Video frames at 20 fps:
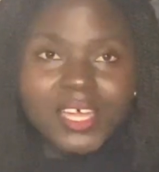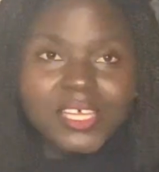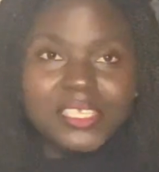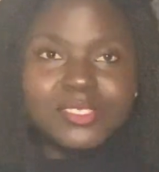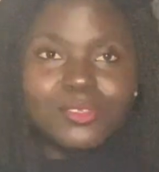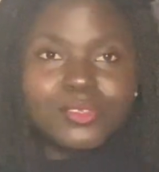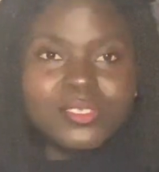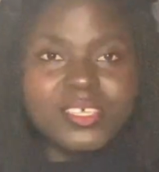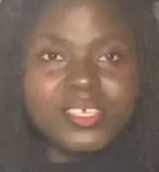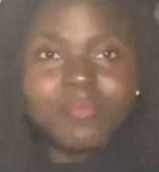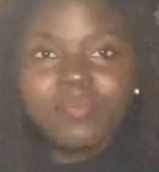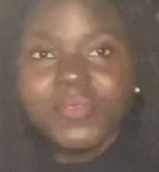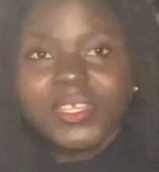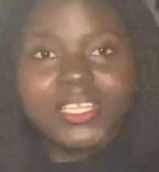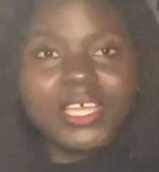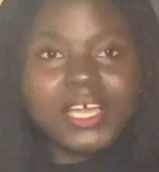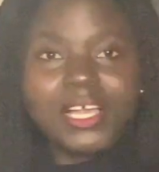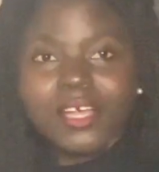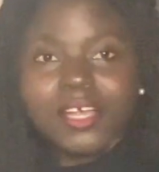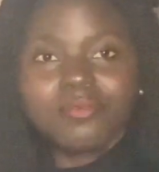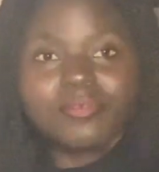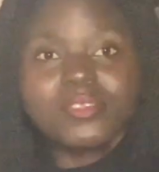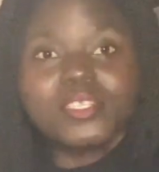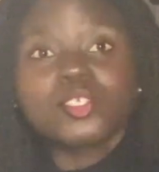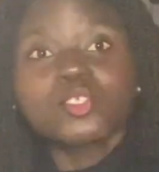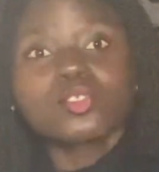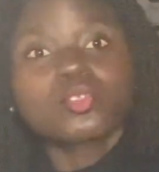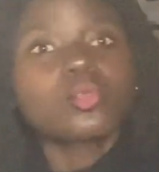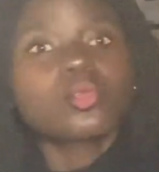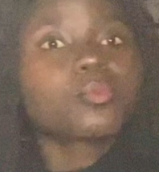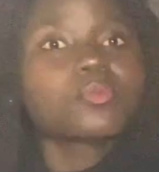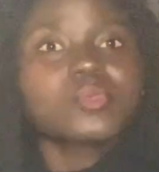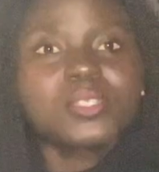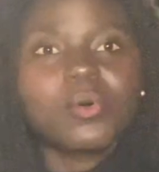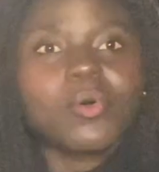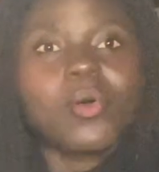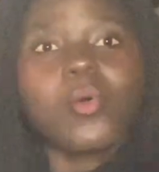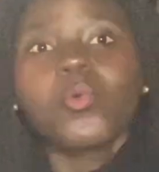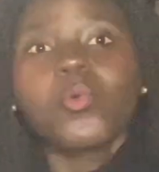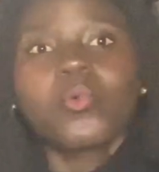It's not something that can really stop
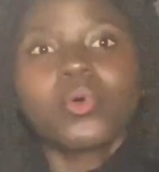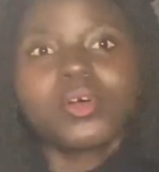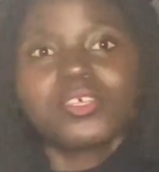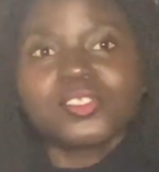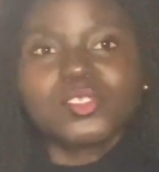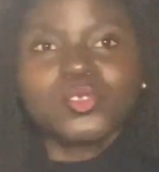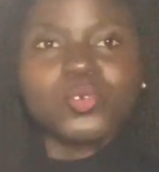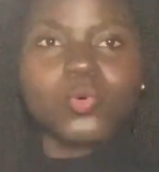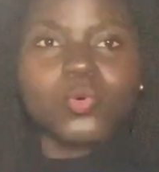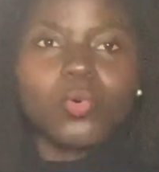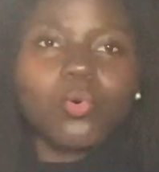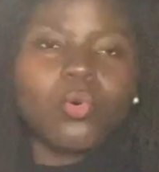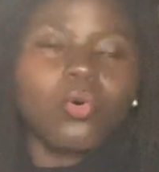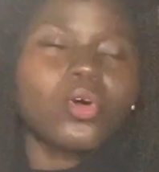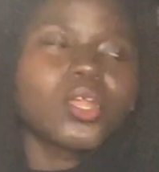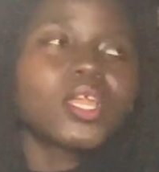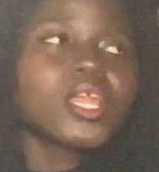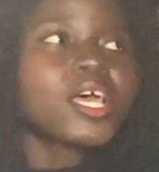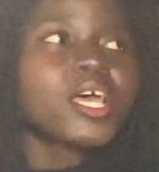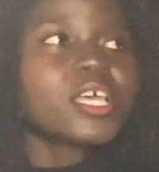someone who wants to go on.